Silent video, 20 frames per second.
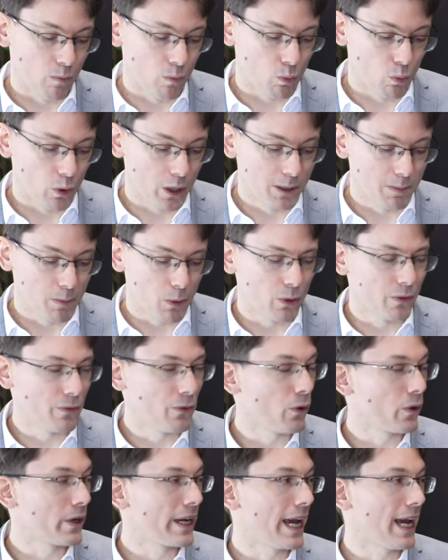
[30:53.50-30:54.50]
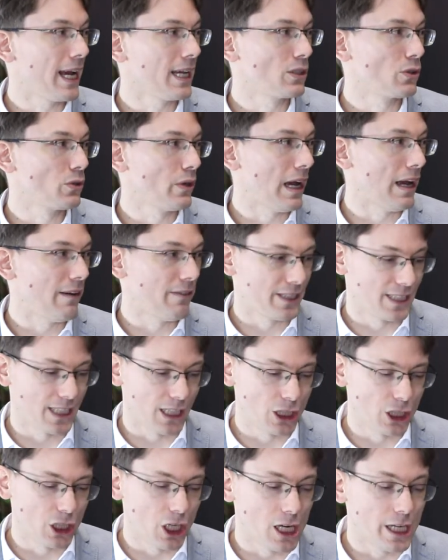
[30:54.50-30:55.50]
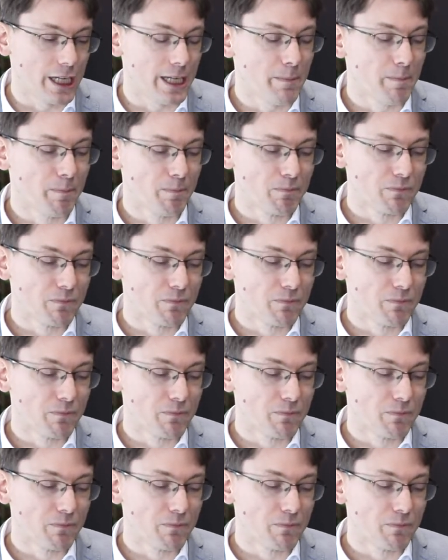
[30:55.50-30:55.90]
with point forecast, you have essentially,